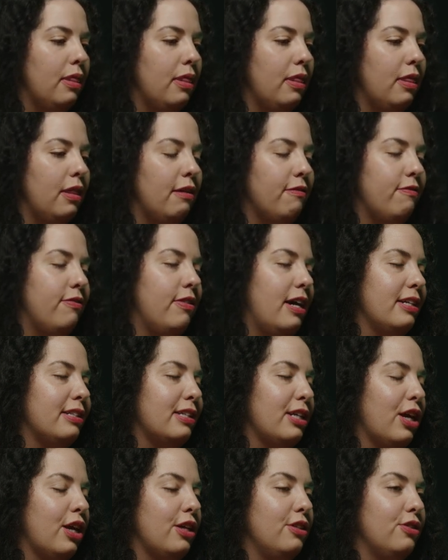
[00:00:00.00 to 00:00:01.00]
if that's
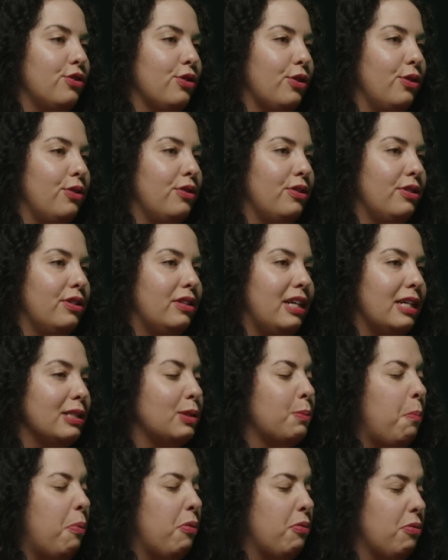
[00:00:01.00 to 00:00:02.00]
a concern,
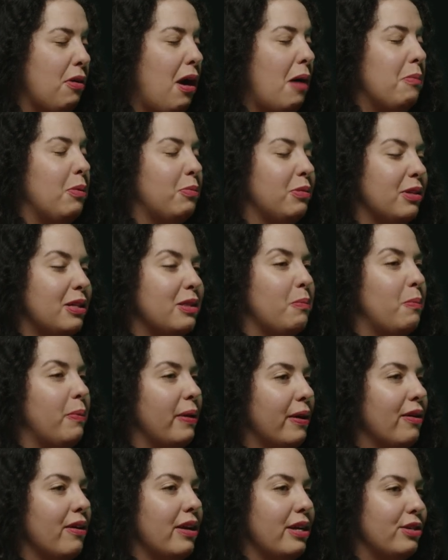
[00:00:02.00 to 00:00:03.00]
that's probably the
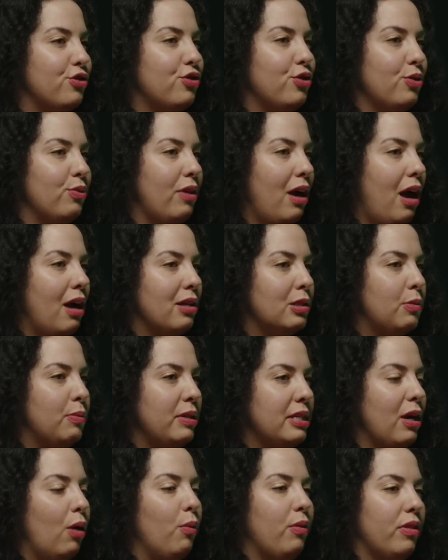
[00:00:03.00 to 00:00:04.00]
bigger issue that has to be
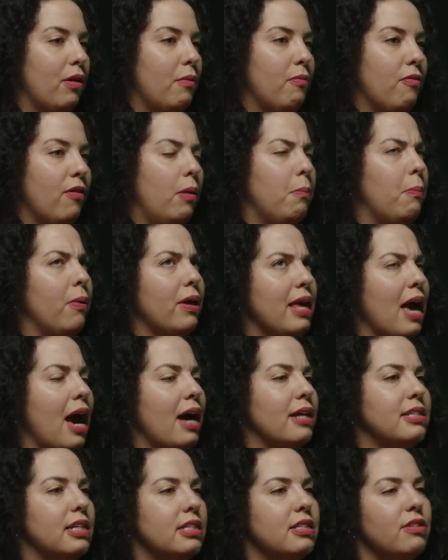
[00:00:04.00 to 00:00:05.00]
dealt with up front. But yeah,
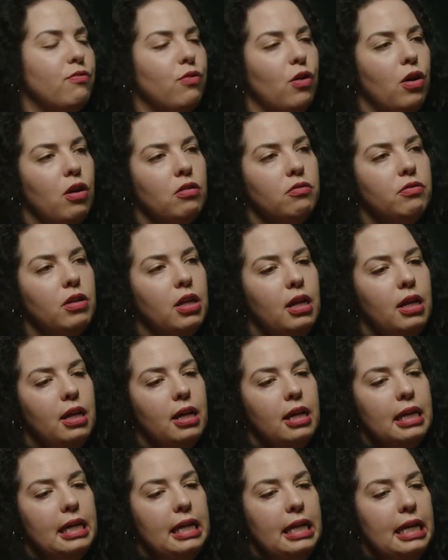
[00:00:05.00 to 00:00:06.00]
it does involve
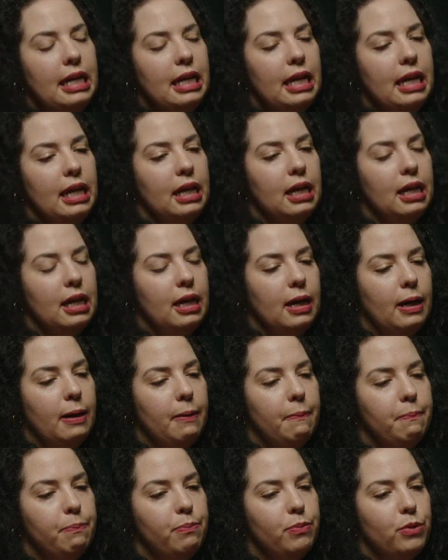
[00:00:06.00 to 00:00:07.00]
getting
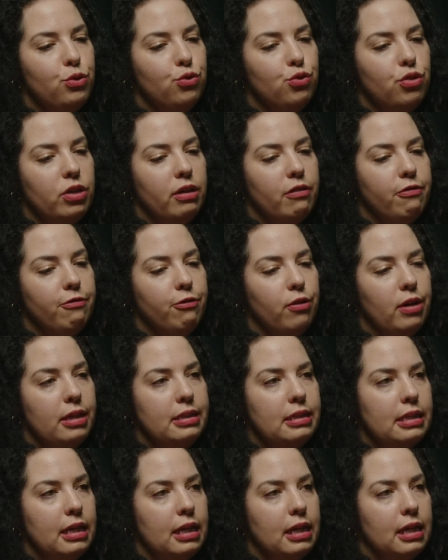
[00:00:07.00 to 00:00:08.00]
usually a
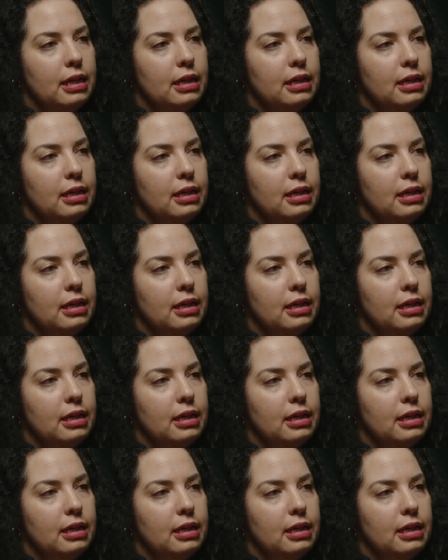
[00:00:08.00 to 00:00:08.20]
forensic